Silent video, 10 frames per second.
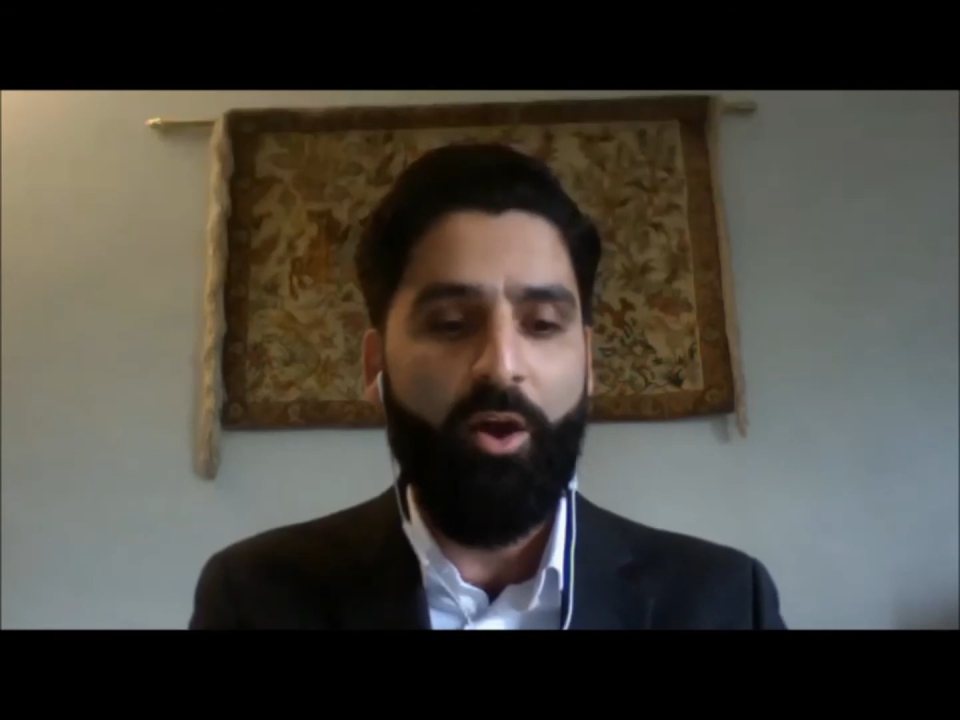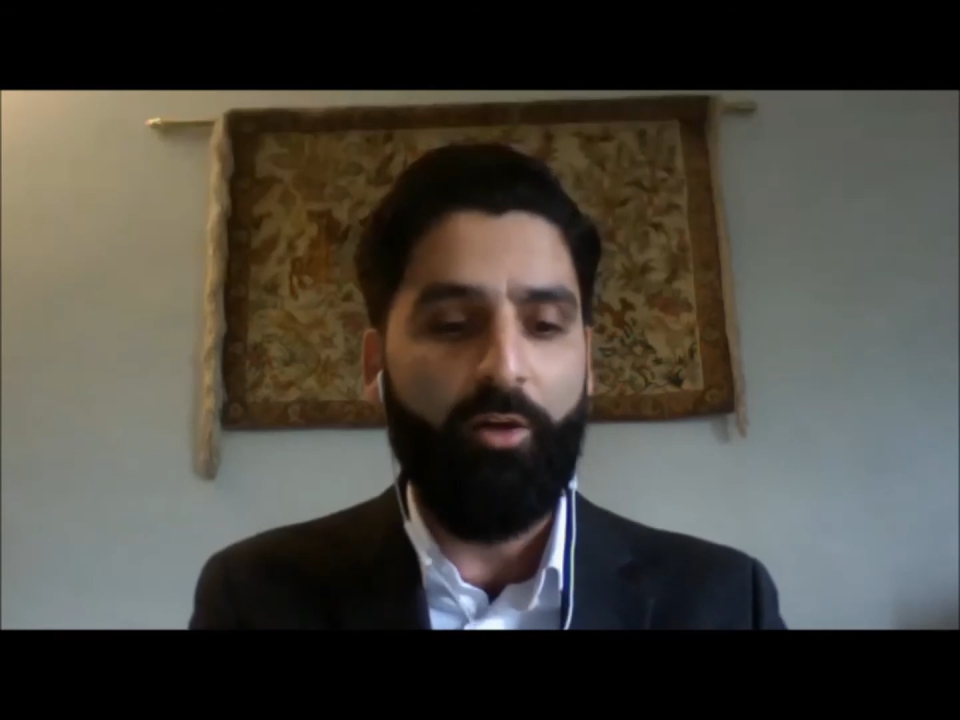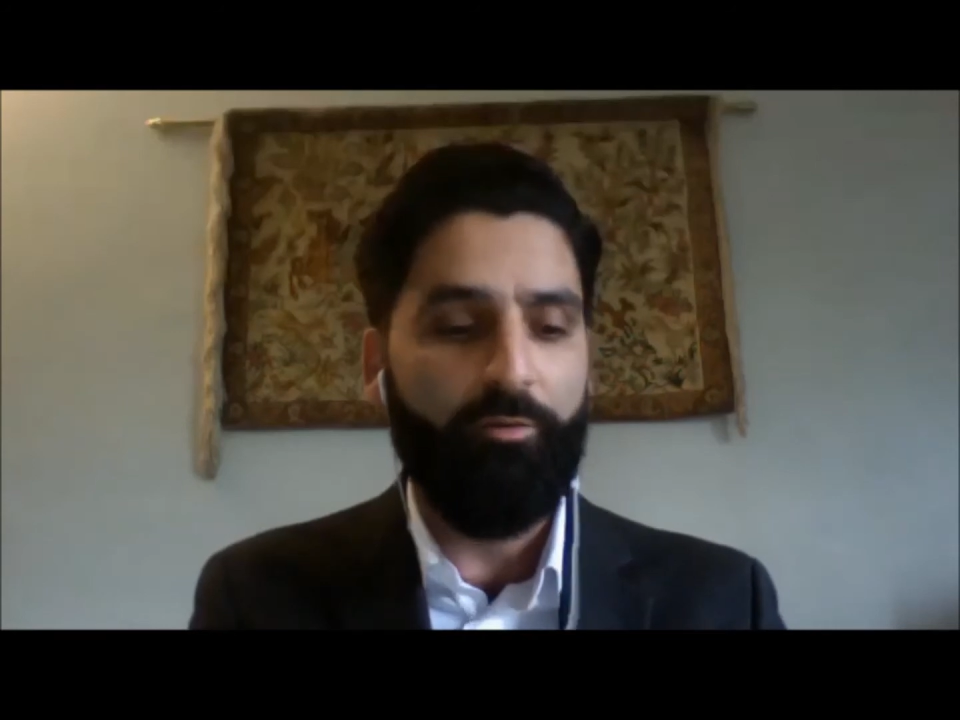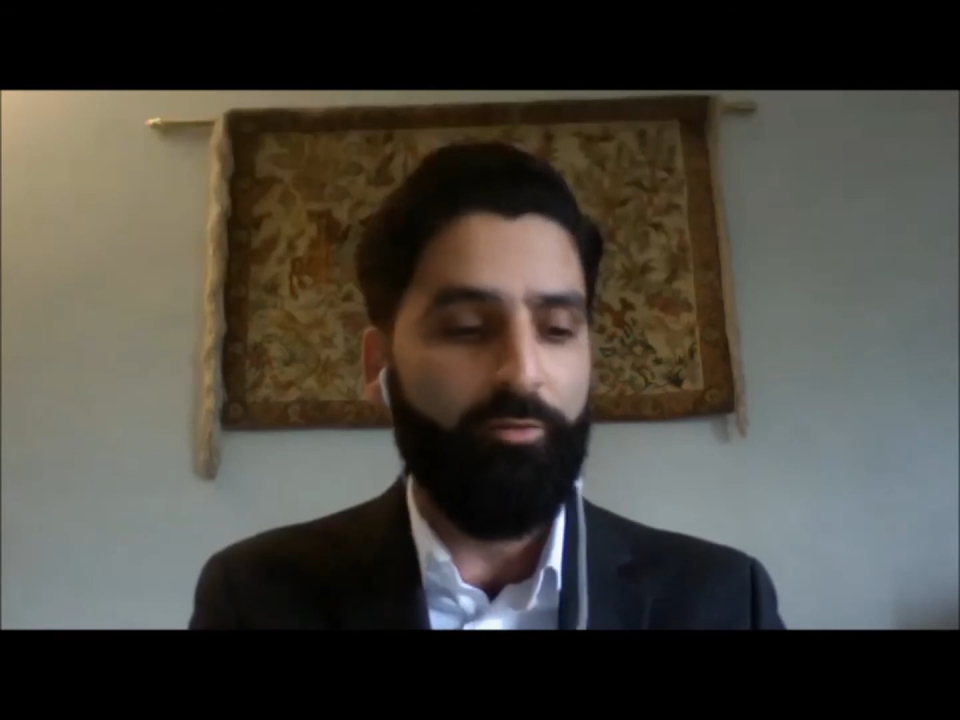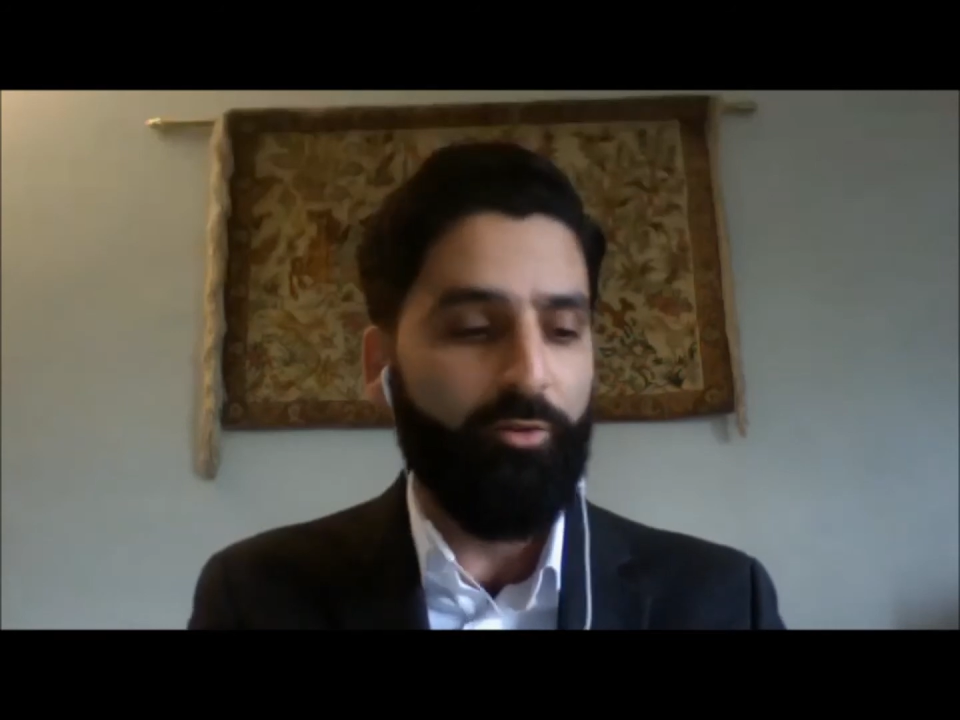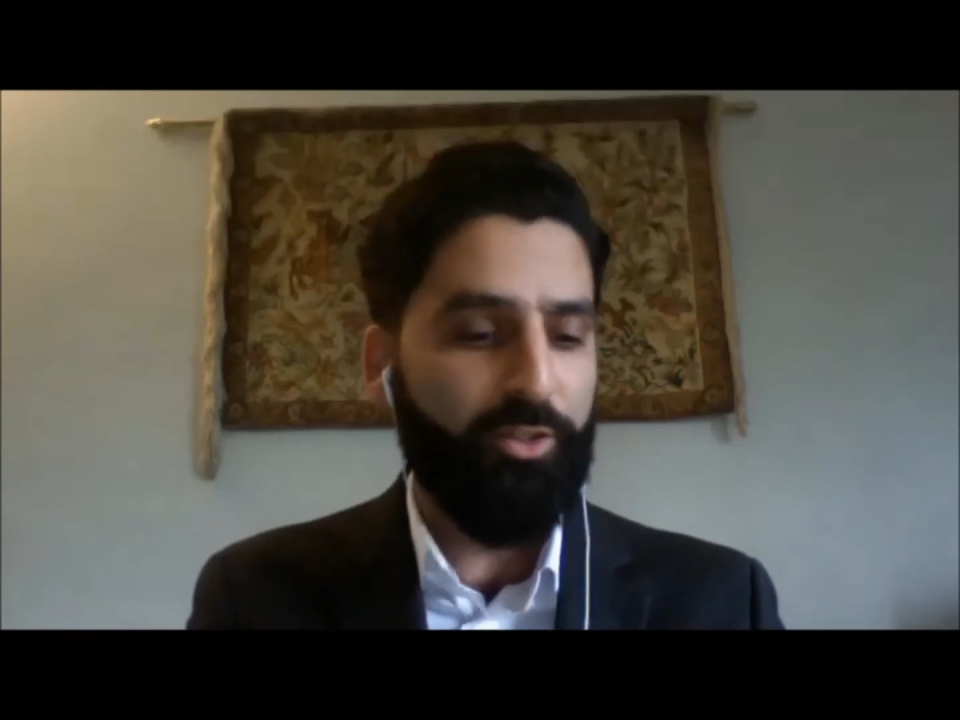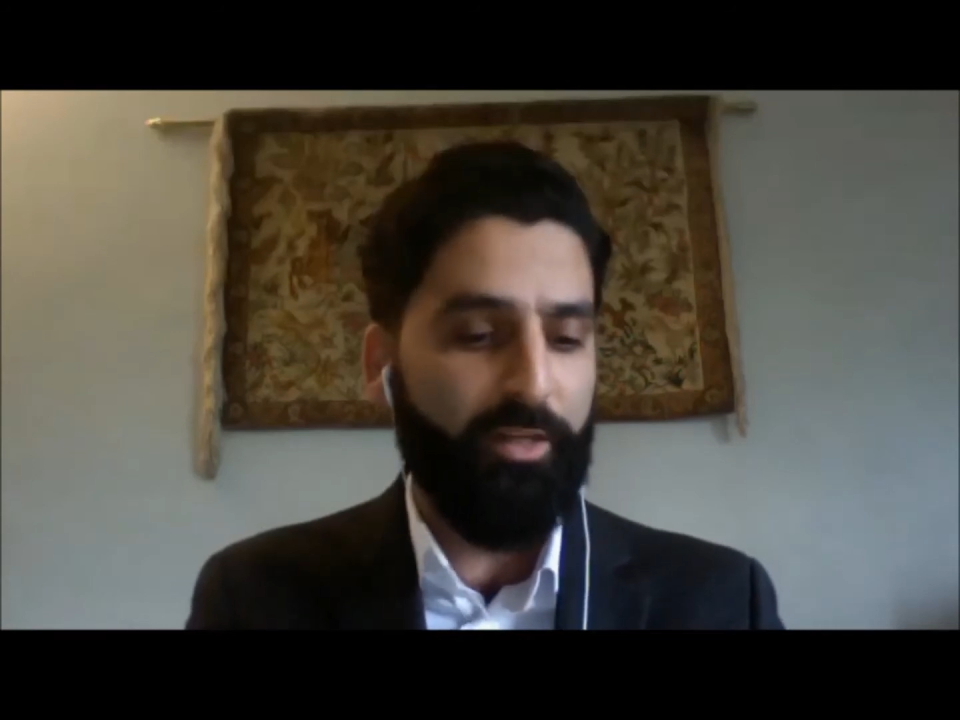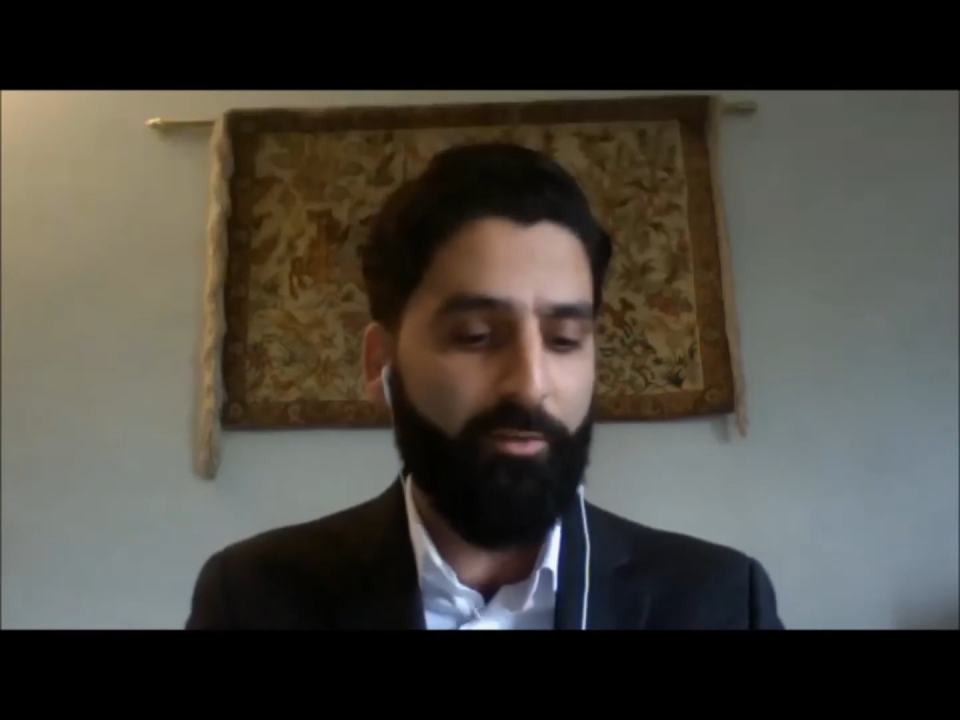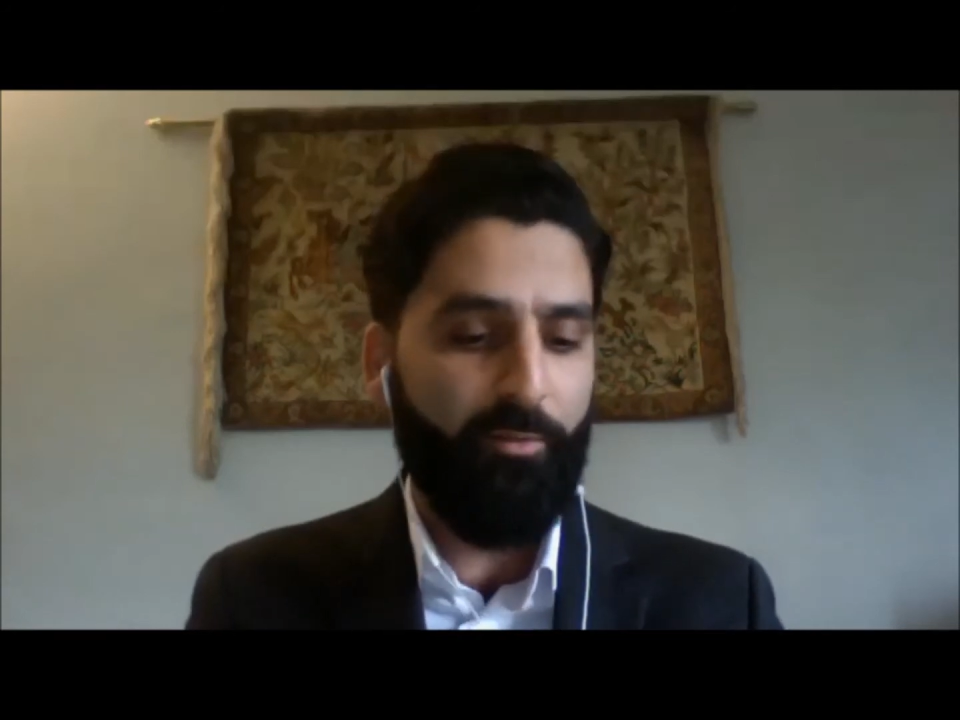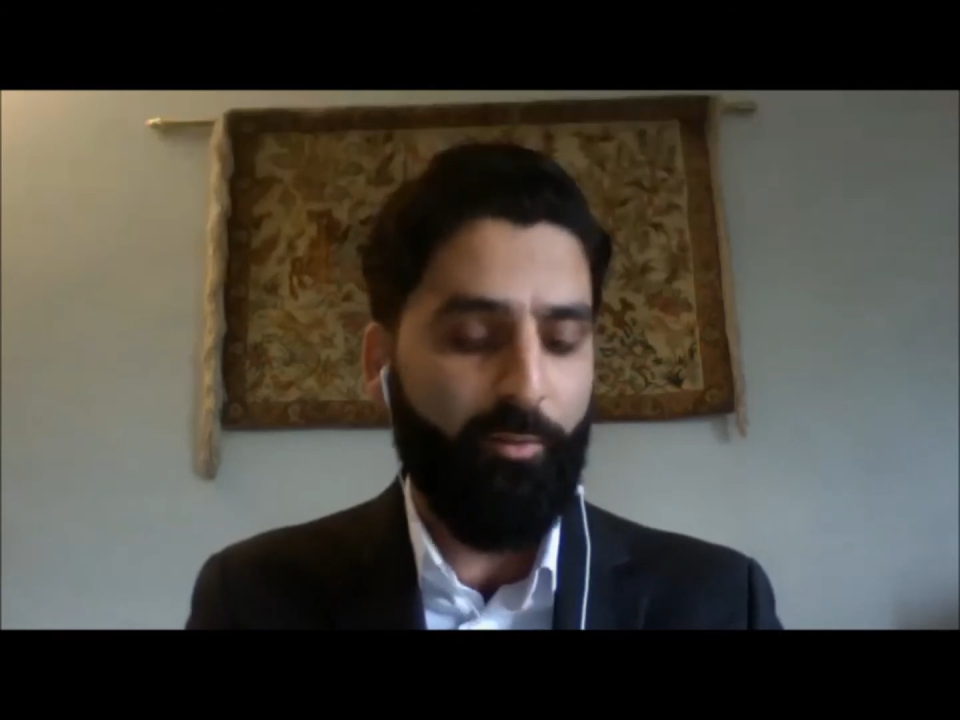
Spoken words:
Unfortunately,